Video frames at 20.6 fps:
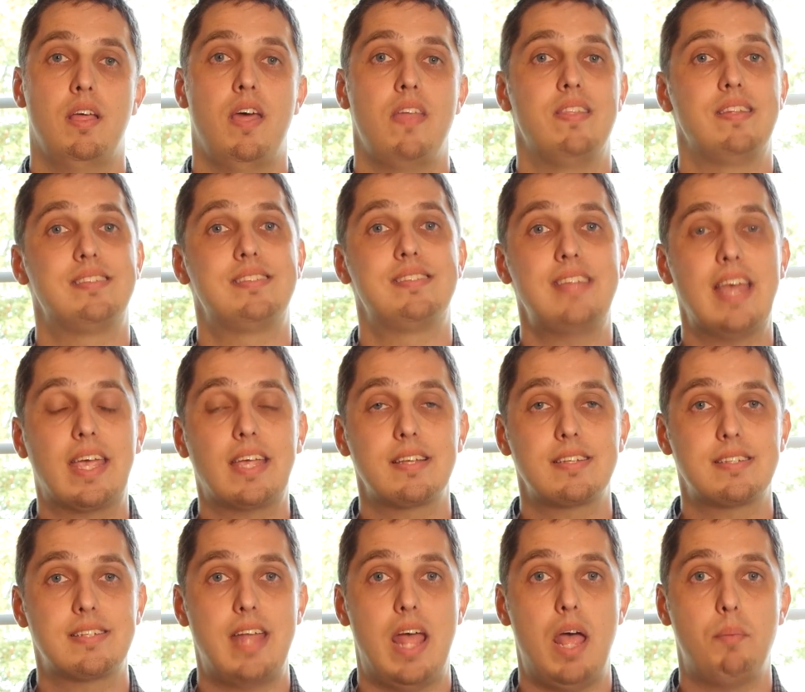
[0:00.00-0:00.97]
The second
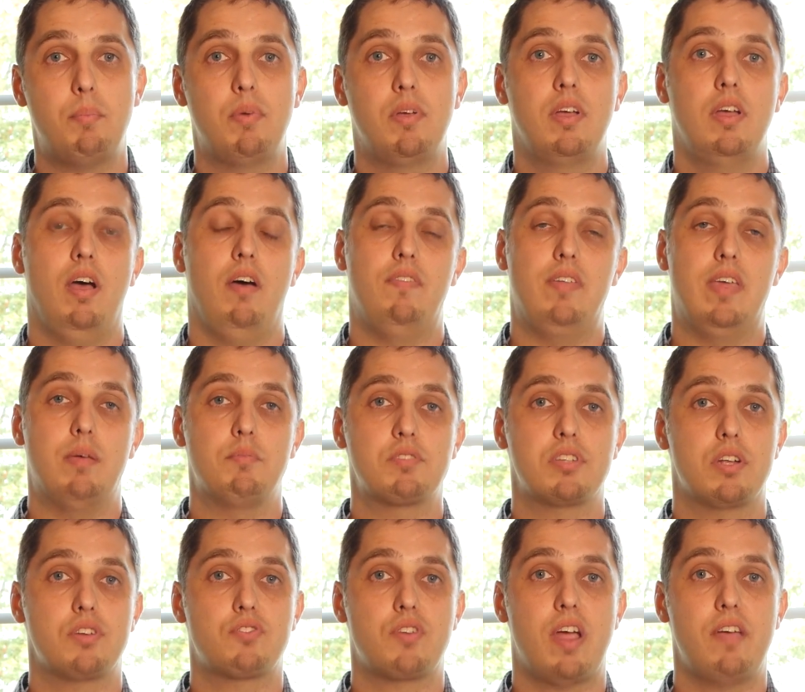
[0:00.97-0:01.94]
step of the
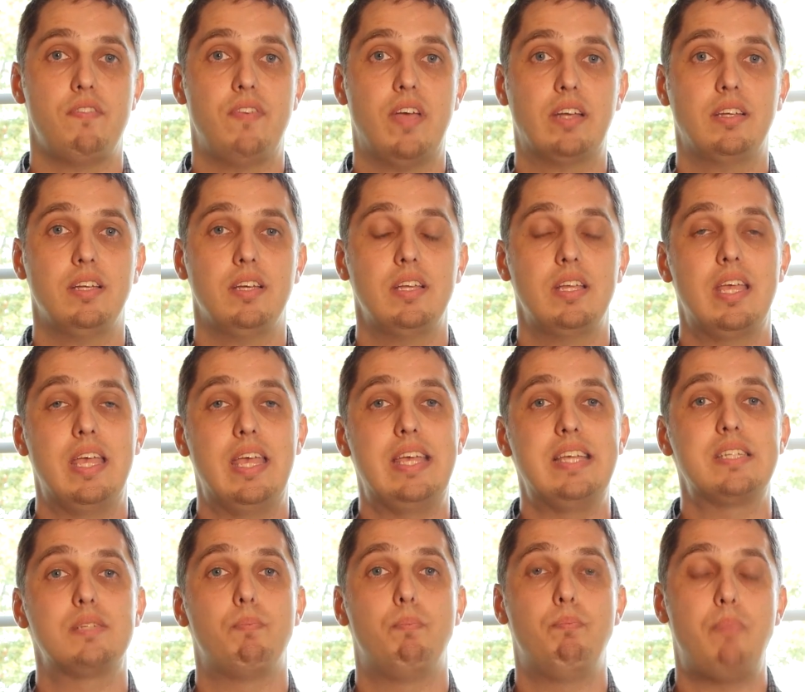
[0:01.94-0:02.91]
Amazon Trifecta
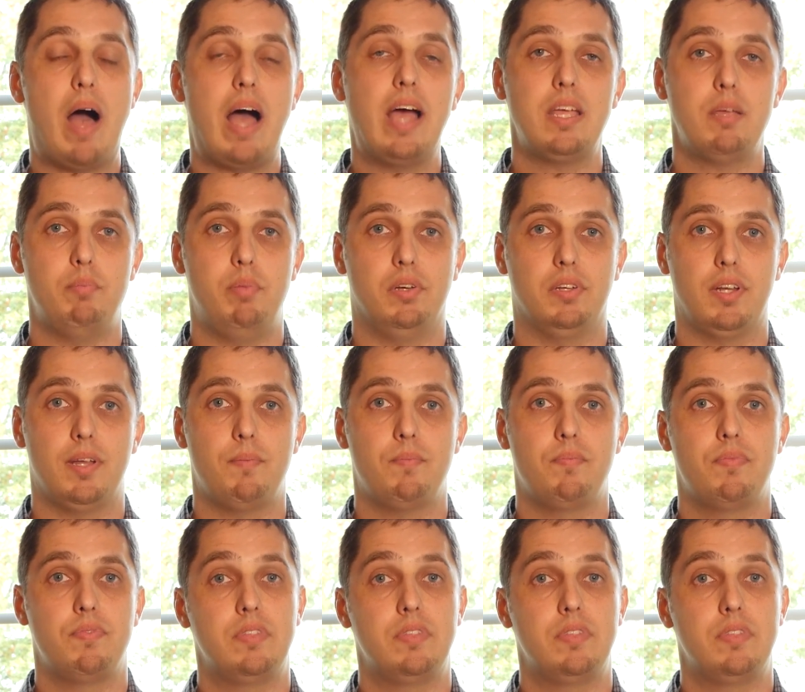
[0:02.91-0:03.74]
is buyability.